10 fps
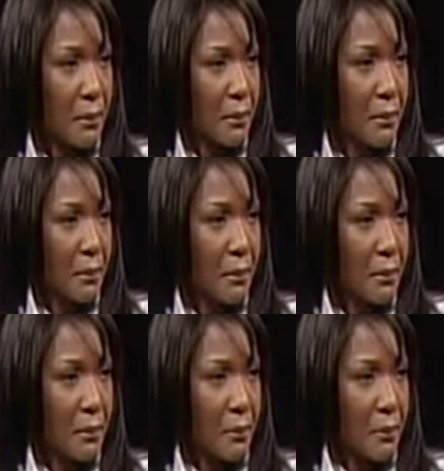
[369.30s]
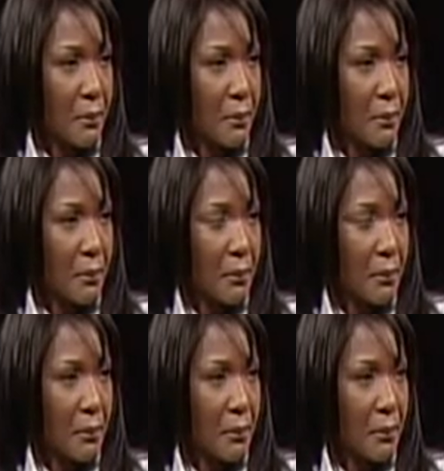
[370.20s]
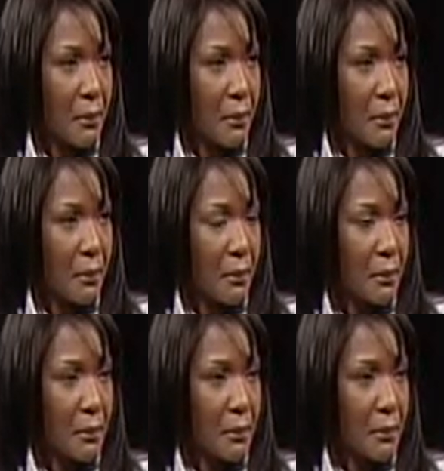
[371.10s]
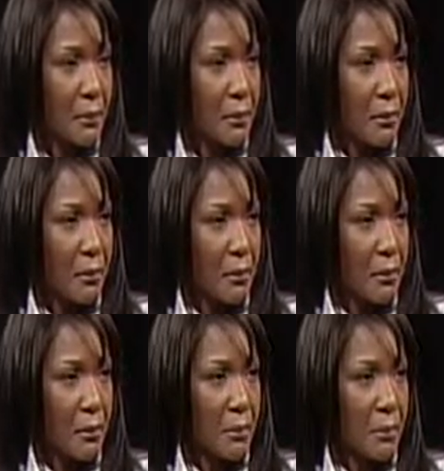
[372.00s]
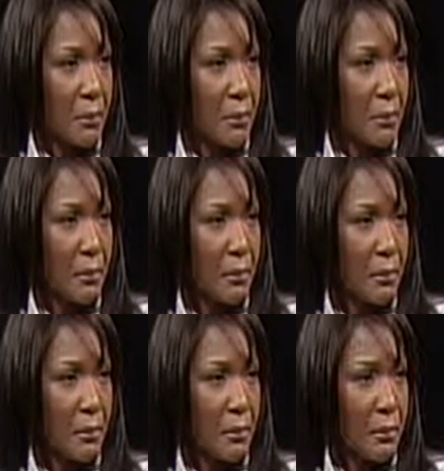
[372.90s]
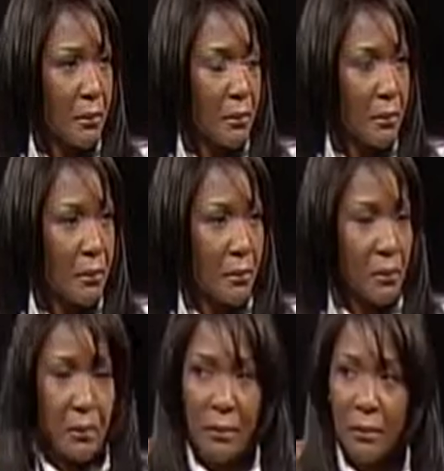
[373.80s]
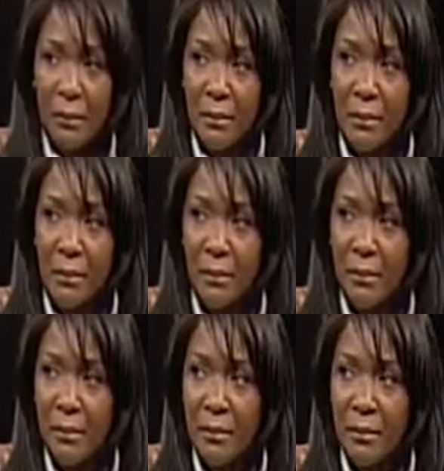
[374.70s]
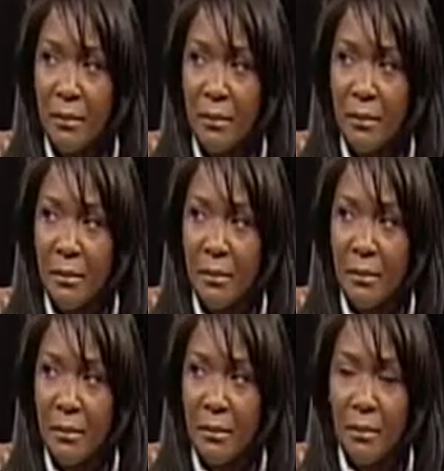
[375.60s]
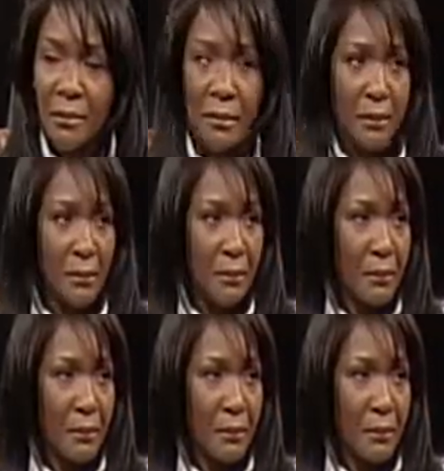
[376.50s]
This person isn't speaking.